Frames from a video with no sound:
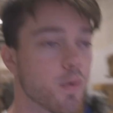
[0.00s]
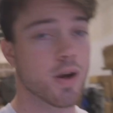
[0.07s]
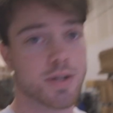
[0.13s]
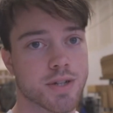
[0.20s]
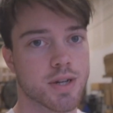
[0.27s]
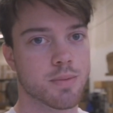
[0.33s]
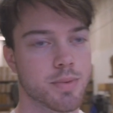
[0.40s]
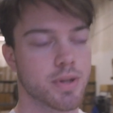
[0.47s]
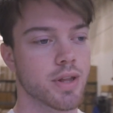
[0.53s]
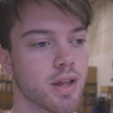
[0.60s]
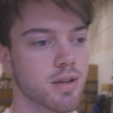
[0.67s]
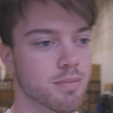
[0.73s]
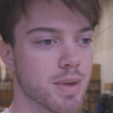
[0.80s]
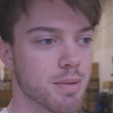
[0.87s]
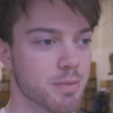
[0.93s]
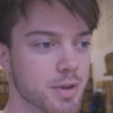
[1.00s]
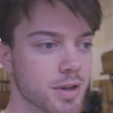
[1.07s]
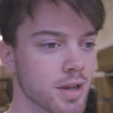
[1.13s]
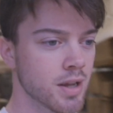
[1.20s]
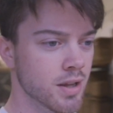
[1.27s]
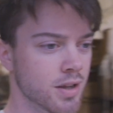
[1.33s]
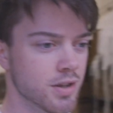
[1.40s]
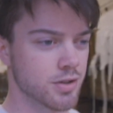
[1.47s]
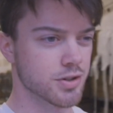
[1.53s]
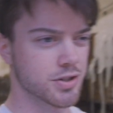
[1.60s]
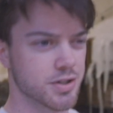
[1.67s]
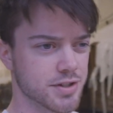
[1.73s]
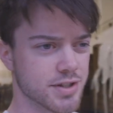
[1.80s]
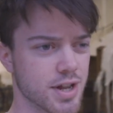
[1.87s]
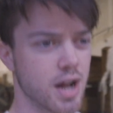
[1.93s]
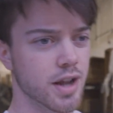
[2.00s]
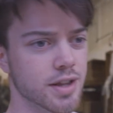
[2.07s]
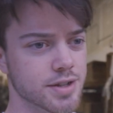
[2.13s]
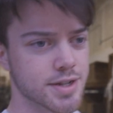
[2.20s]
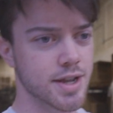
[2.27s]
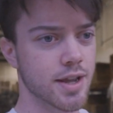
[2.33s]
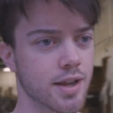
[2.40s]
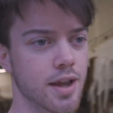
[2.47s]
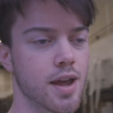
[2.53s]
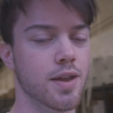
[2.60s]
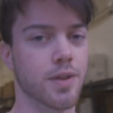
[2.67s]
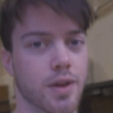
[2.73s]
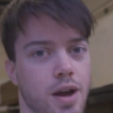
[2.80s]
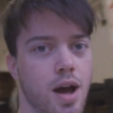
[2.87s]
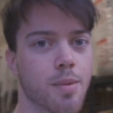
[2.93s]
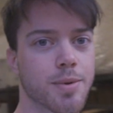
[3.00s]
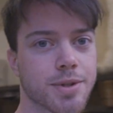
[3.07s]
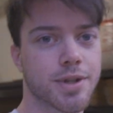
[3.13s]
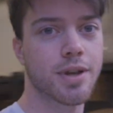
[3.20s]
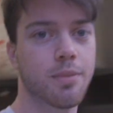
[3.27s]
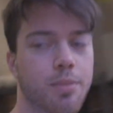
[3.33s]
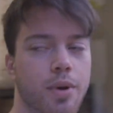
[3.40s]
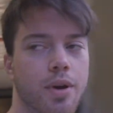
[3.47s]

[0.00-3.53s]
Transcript: was going to be like maybe just the stock intake and the cob intake,